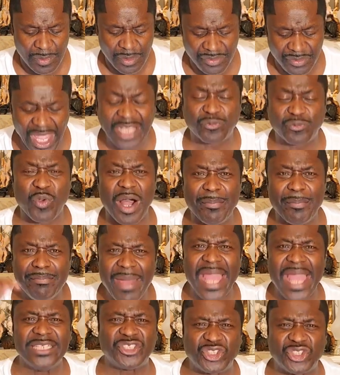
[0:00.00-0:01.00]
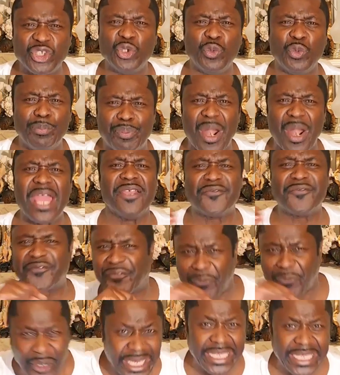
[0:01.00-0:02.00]
That's what makes you break
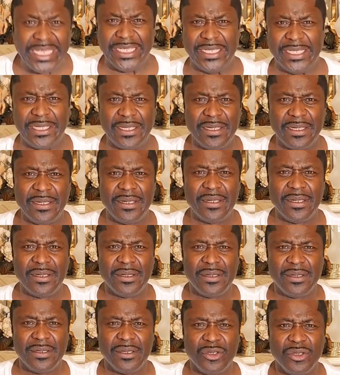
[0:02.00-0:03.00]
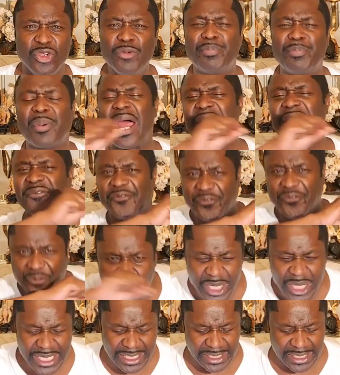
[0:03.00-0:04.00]
free. You break
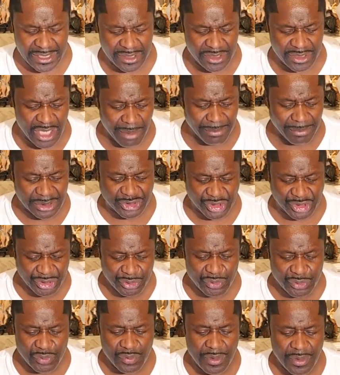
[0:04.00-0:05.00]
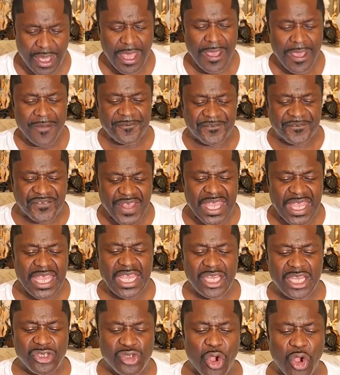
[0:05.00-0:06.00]
free. Number two,
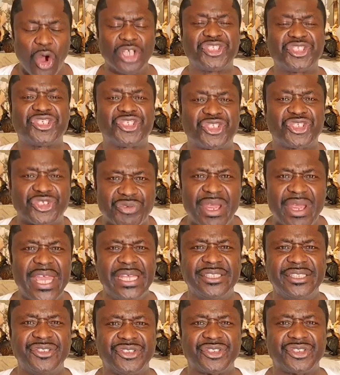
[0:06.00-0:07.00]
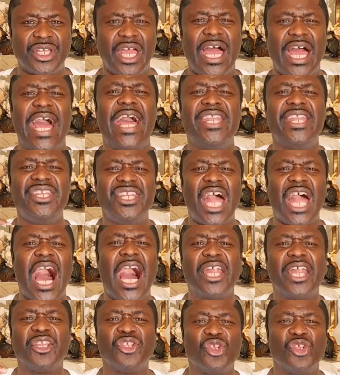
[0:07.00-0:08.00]
feed your strengths and
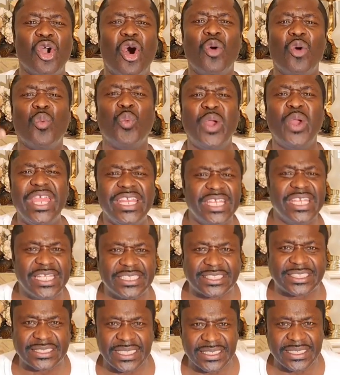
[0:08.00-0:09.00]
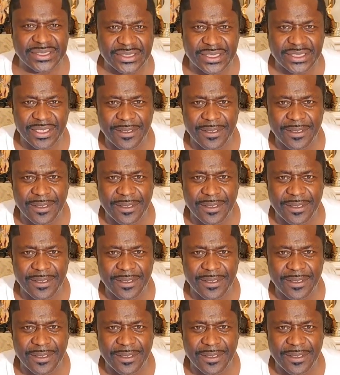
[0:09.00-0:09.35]
not your weaknesses.